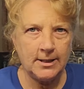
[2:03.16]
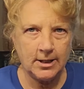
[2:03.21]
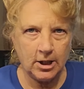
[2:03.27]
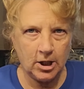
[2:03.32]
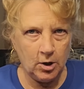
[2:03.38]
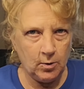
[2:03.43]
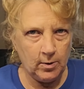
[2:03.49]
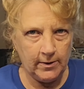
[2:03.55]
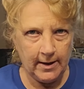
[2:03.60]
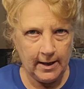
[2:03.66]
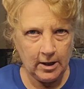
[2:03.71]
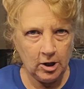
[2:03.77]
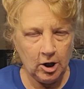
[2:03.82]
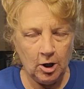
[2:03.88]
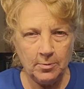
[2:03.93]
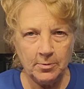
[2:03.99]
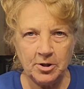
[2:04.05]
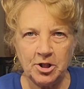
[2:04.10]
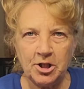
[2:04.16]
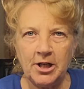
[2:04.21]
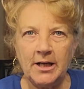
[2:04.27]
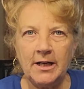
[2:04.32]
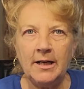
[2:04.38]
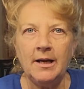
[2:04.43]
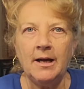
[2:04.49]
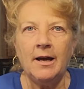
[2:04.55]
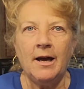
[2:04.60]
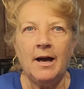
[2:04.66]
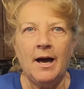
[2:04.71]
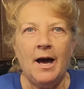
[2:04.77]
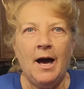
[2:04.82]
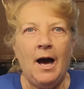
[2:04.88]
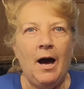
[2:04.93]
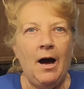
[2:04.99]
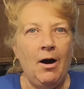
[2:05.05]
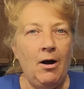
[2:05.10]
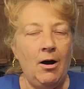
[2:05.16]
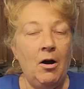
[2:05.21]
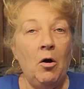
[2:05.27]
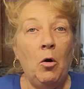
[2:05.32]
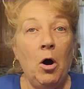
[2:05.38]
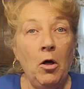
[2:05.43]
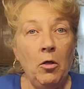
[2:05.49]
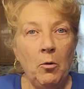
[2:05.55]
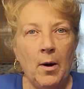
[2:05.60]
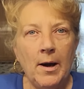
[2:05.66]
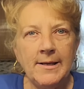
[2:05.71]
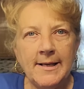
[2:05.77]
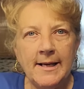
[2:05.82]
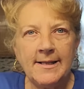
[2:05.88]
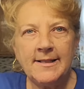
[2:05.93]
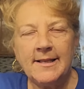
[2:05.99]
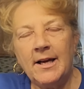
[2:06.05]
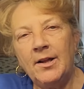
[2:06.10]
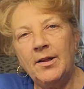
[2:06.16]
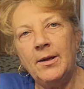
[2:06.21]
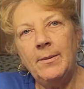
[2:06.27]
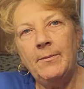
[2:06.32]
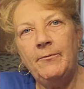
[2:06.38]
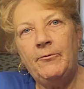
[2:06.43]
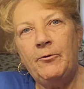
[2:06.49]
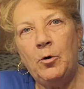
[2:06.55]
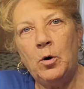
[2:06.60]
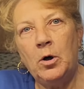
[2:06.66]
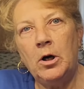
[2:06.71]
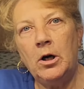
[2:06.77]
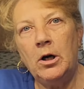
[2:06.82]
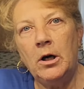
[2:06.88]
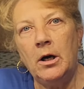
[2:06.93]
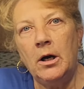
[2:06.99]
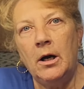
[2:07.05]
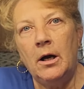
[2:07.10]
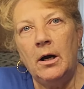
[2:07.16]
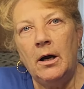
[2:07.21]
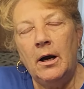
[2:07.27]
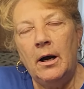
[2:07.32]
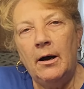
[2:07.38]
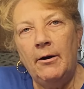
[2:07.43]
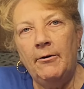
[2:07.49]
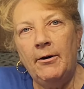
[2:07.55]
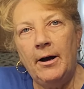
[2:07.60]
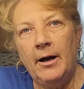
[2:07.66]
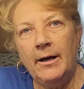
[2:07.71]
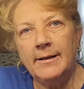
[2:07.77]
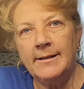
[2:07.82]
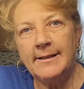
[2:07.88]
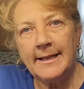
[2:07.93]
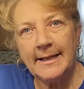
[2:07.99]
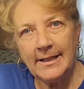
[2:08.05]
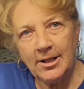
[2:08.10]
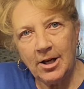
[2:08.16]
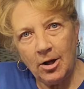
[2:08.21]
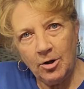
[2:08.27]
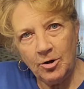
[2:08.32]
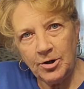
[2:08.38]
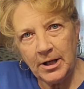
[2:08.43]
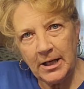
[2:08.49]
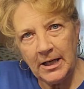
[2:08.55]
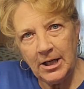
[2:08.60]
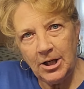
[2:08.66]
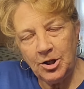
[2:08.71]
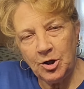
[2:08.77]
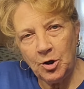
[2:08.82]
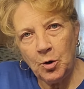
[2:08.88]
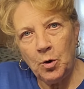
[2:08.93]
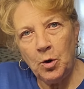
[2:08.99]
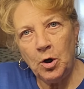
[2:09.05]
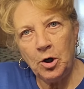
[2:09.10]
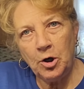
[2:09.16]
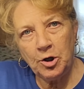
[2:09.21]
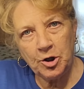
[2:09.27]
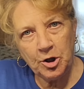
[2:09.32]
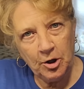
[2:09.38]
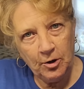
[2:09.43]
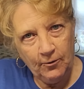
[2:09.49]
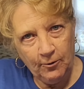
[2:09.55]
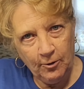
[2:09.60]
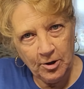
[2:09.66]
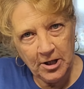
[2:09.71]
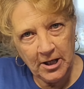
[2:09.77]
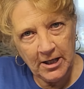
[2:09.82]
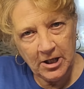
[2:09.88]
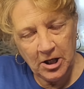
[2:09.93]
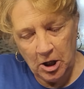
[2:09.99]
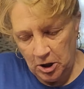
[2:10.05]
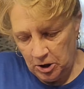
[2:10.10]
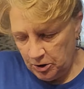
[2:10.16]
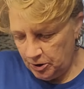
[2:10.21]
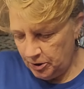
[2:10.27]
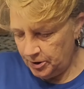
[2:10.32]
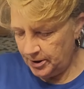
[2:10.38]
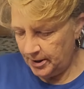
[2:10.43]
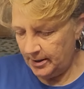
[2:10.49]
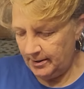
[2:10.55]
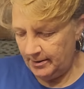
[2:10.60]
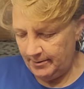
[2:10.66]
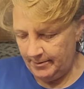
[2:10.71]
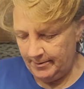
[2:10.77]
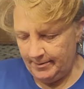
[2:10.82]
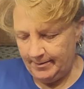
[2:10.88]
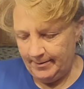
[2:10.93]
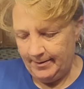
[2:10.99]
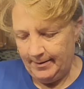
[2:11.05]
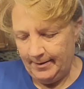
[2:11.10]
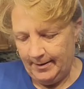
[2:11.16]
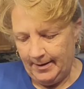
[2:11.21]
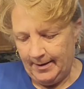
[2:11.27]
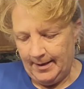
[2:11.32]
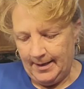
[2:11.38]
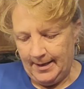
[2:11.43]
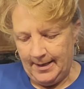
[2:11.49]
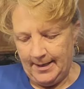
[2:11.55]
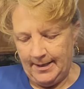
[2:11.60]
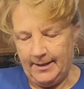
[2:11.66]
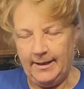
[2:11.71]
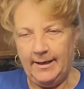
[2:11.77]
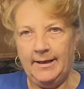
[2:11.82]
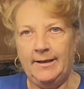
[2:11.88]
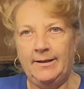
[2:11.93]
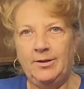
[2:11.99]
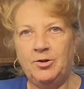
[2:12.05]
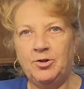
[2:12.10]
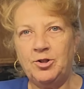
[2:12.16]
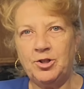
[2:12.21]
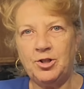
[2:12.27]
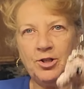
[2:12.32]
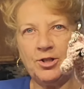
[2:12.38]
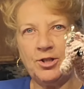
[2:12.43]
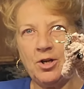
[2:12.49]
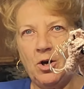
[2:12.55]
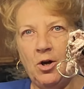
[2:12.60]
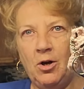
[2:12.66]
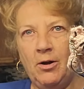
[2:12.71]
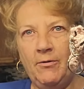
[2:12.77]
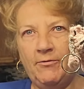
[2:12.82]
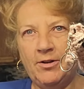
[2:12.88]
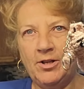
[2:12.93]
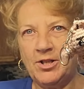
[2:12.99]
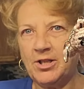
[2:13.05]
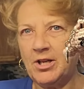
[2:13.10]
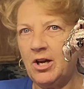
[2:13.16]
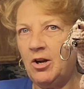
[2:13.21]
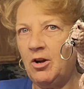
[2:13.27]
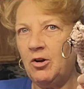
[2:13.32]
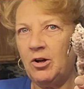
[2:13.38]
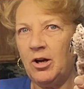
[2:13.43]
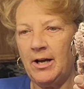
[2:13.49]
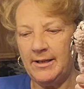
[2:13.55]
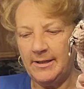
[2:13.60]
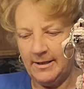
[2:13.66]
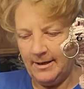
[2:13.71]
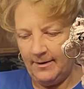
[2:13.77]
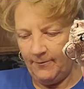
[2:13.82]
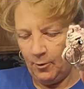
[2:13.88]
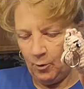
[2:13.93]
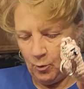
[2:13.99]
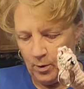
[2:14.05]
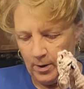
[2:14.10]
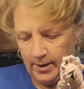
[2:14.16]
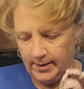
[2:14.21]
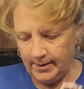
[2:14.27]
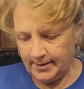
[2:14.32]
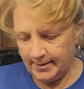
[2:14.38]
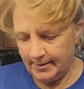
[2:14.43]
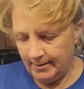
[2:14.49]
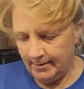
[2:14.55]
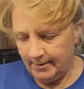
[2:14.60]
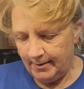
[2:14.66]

to go in that claw machine. Otherwise, I sell them for $6 each or 2 for $10. And there's just, I've just got all kinds of different ones.